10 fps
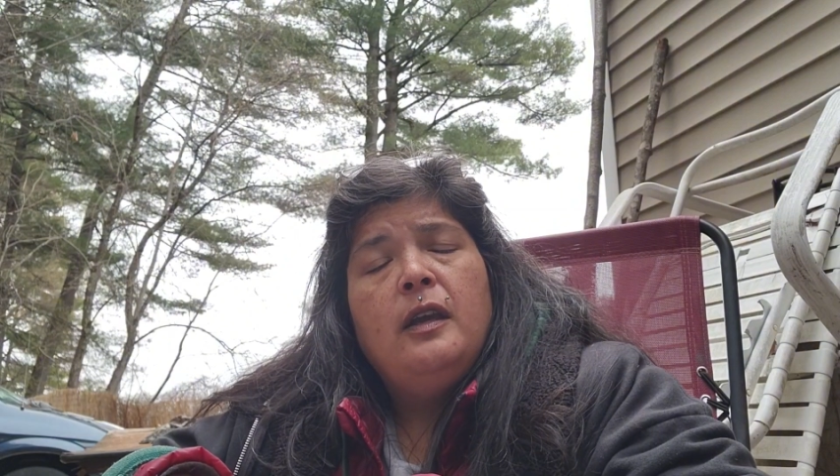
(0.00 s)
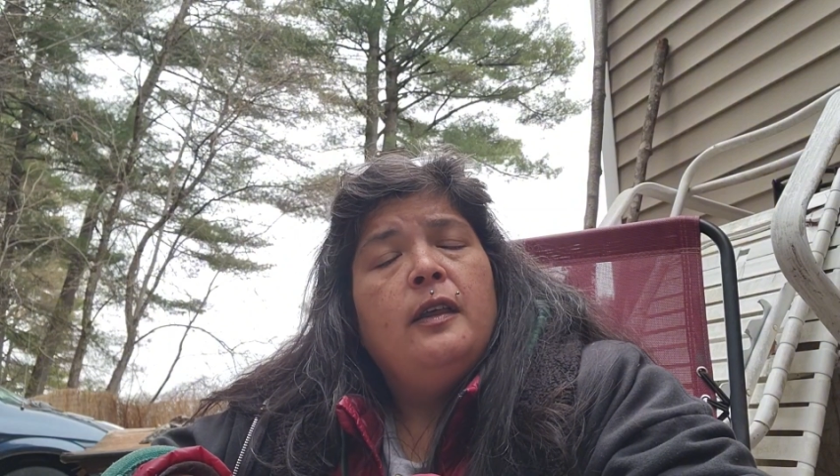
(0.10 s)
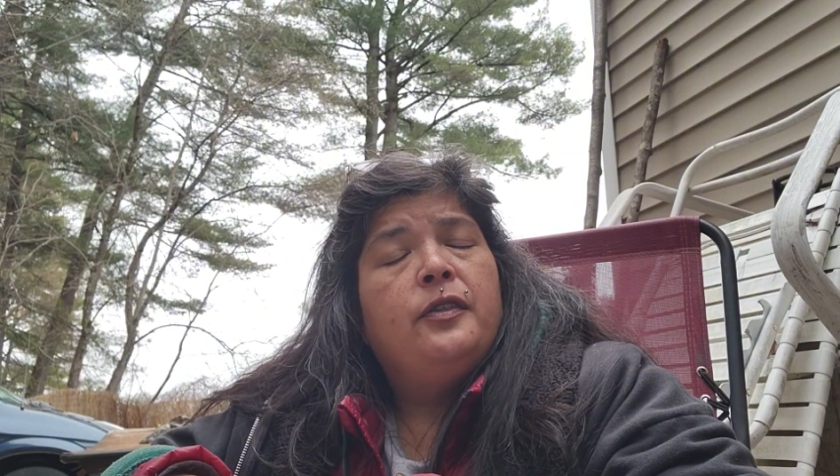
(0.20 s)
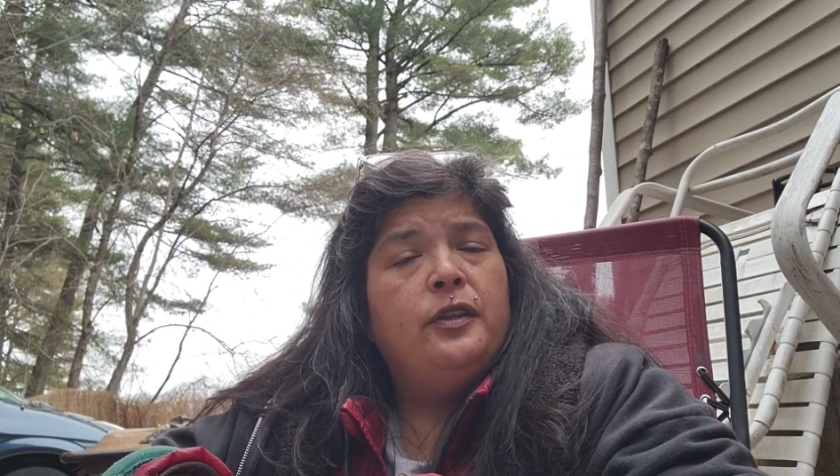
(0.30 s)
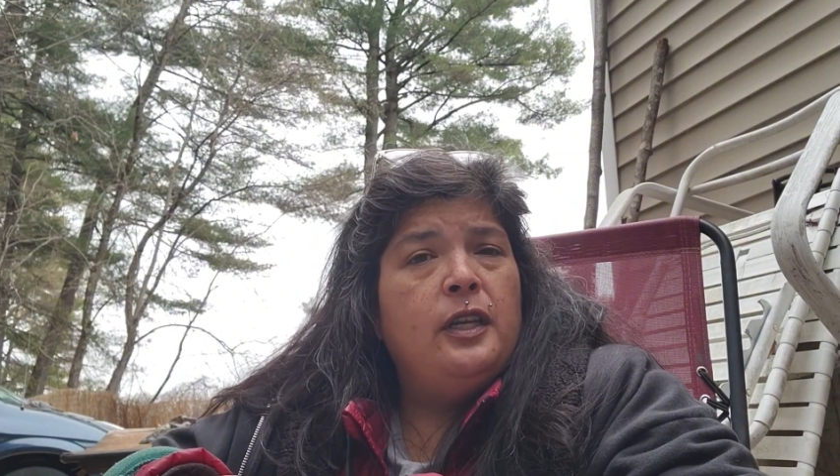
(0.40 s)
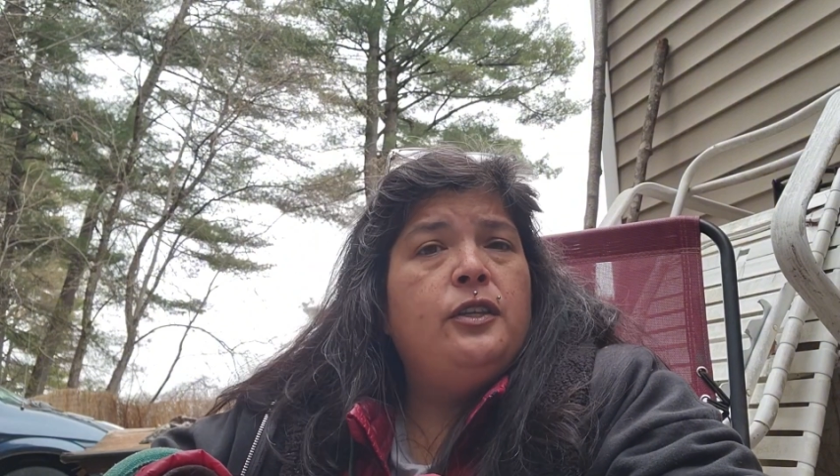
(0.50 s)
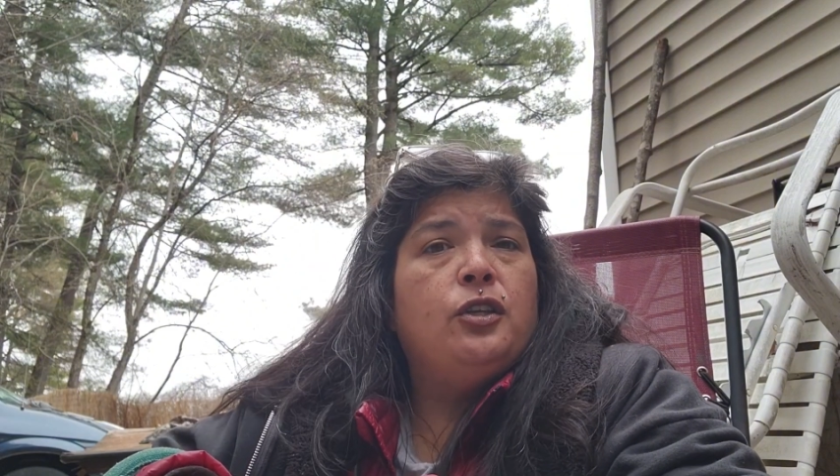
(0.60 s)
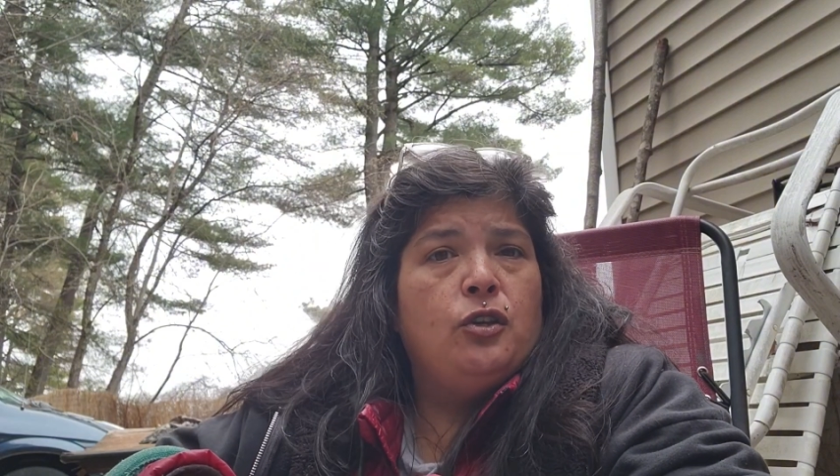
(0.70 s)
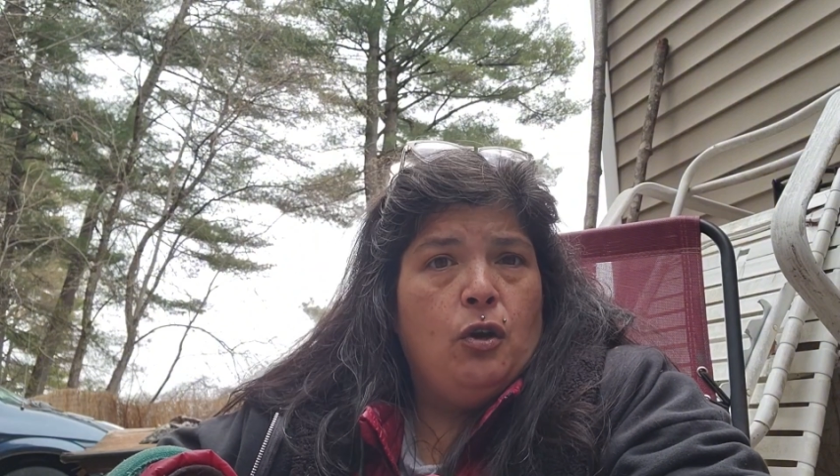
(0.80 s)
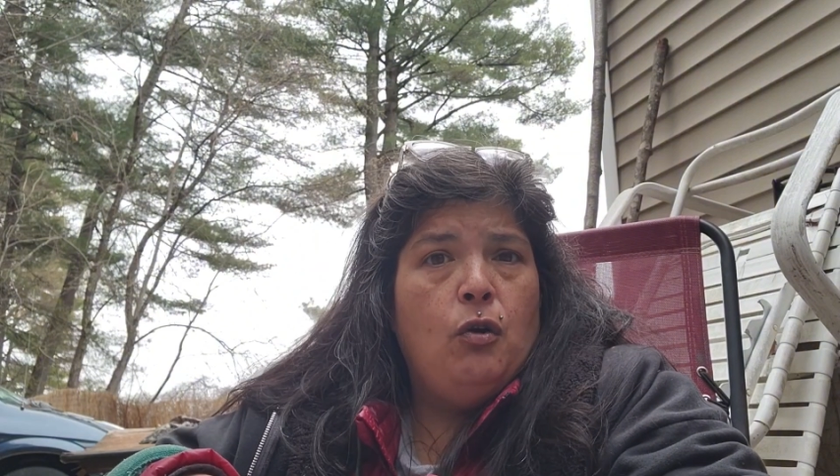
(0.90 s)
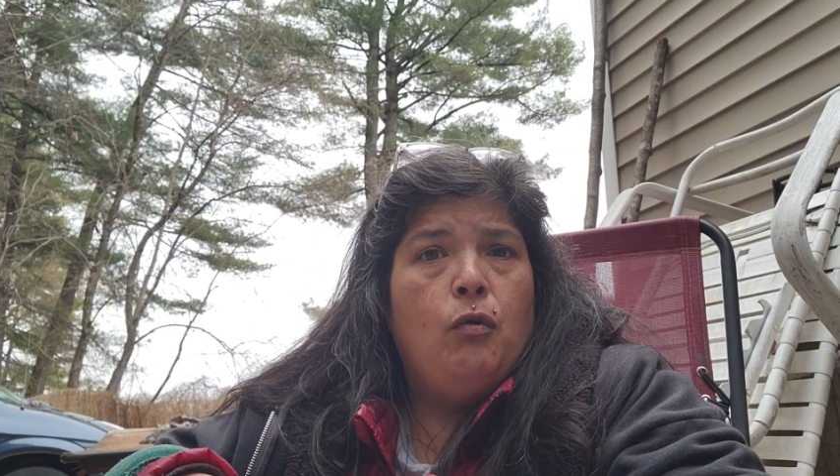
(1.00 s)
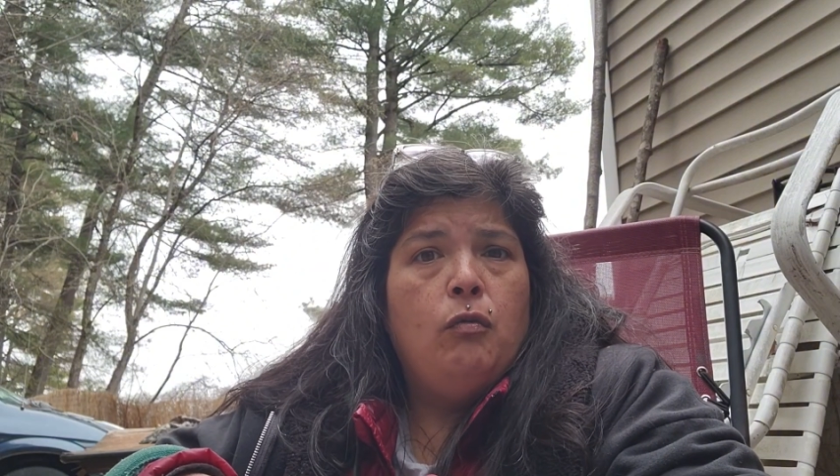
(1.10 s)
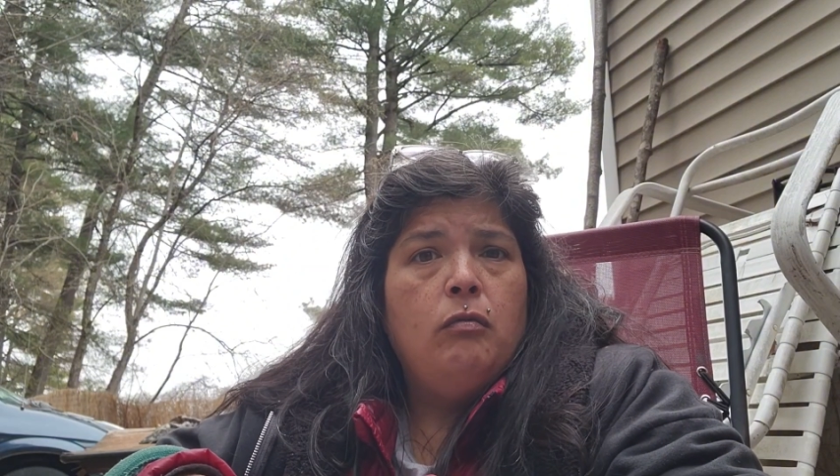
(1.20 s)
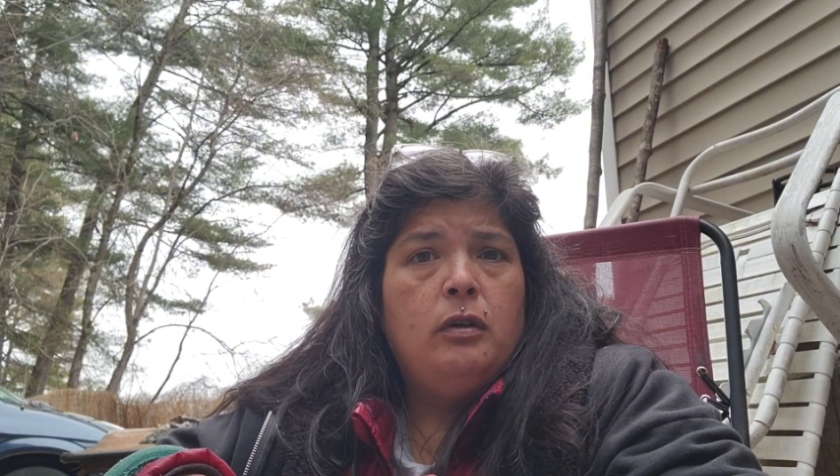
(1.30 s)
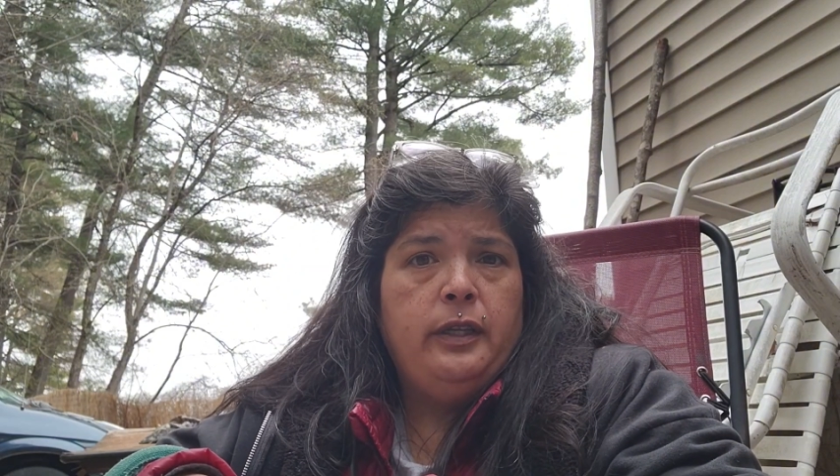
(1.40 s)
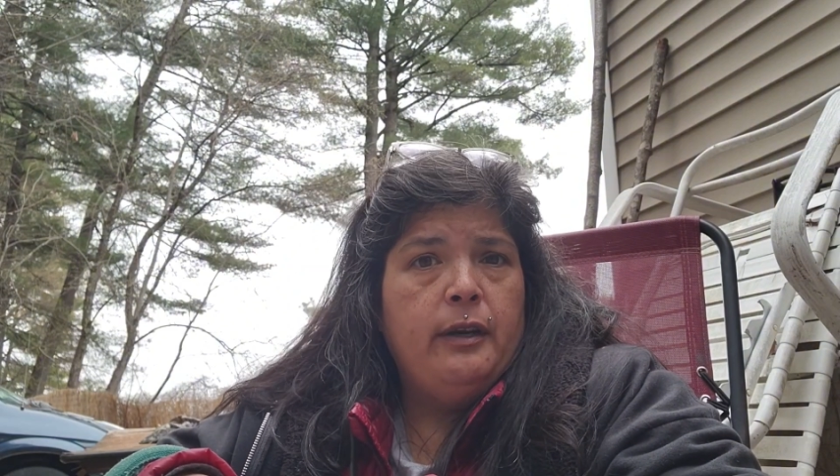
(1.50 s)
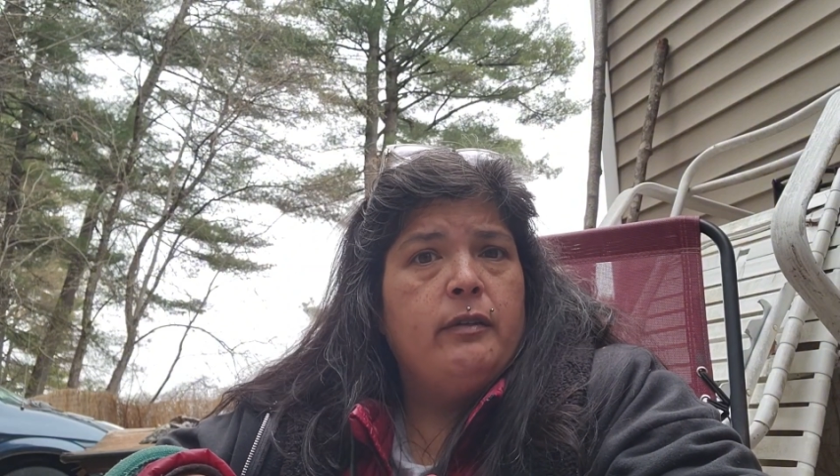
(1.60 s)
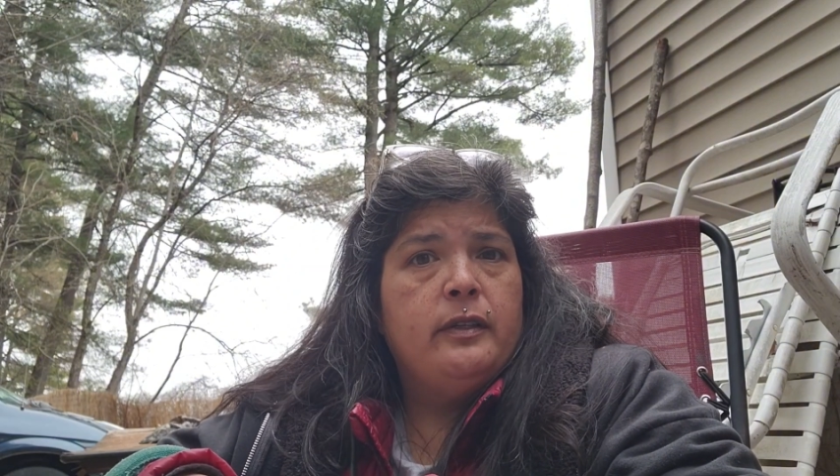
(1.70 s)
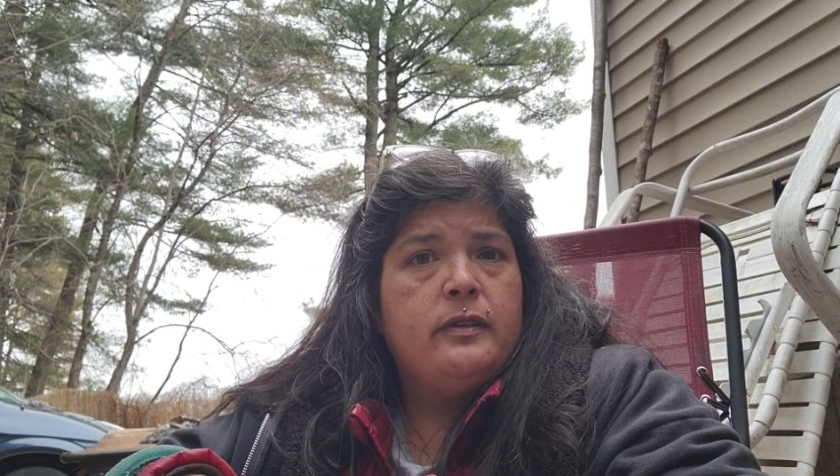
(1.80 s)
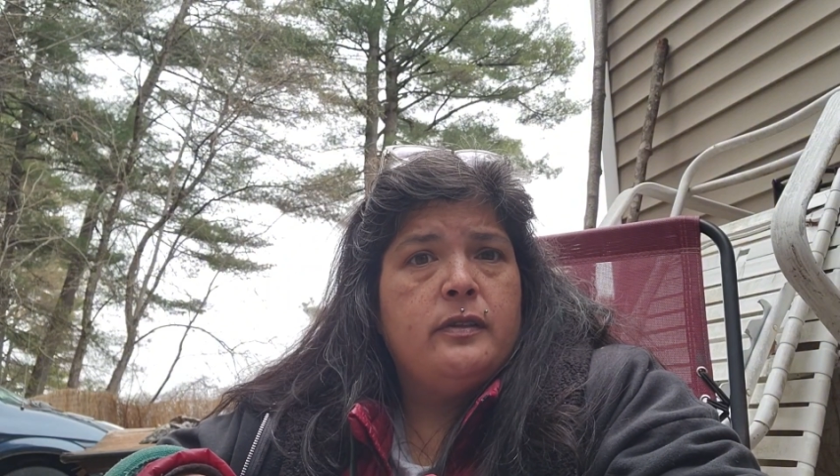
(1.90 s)
the need to know
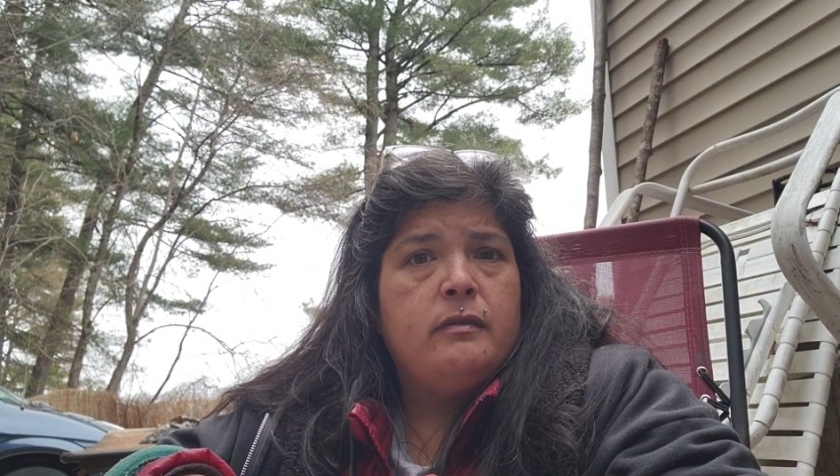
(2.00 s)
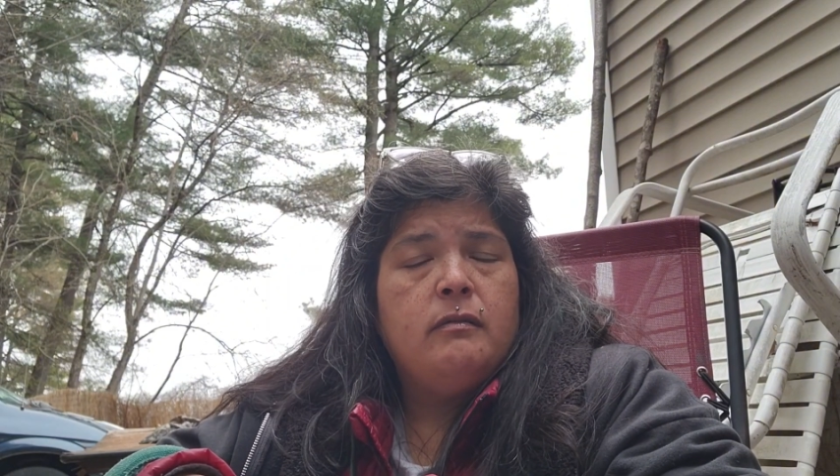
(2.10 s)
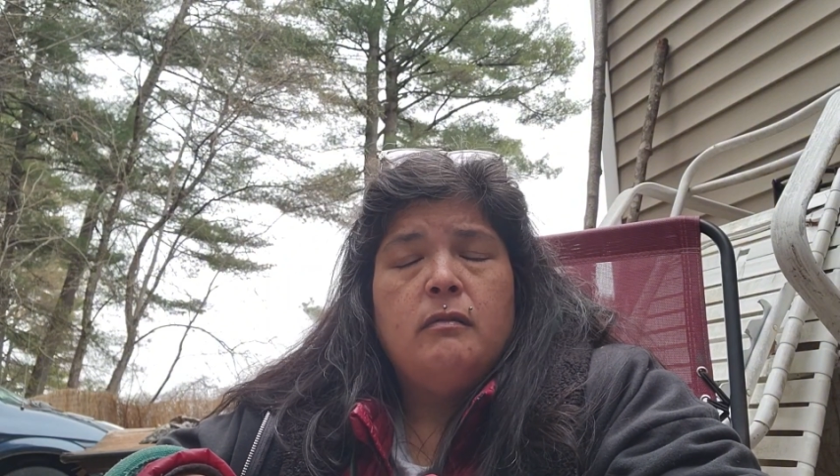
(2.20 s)
clearance.